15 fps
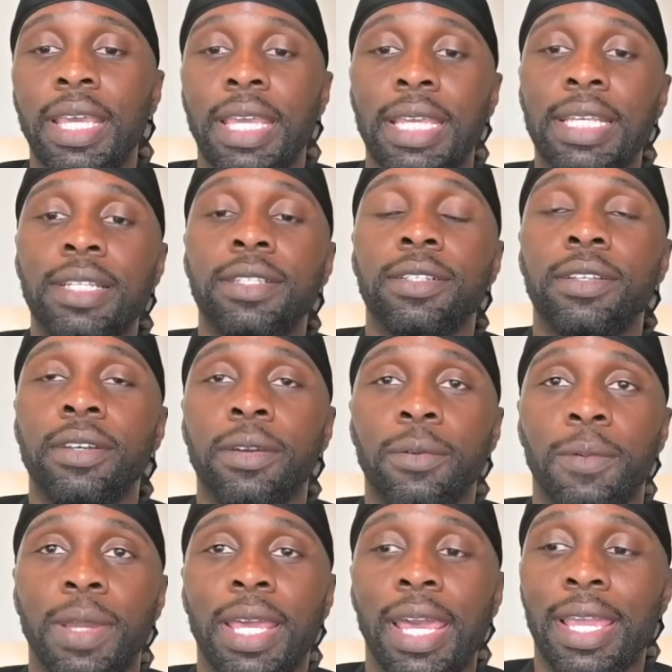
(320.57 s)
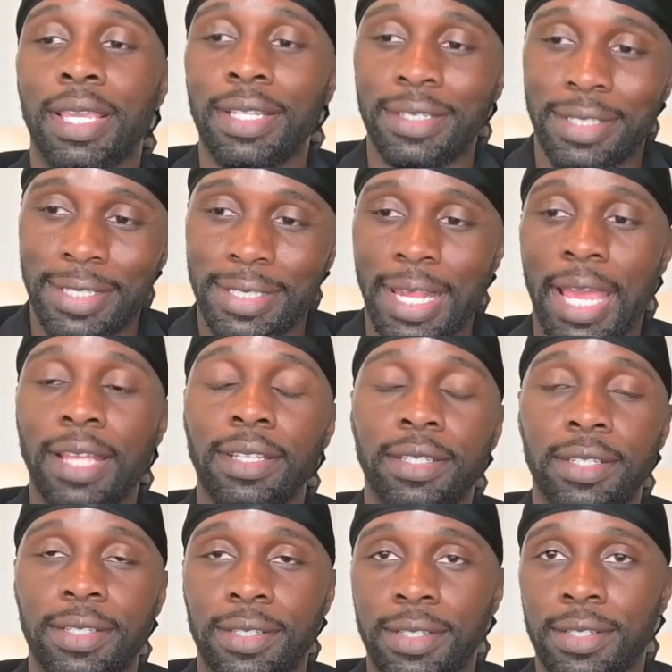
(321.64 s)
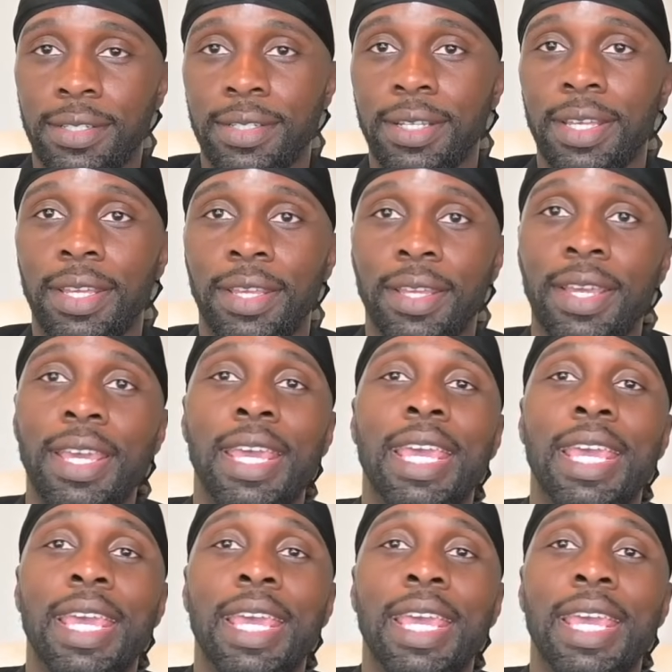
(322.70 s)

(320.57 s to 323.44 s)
Is there a way I can silence this thing?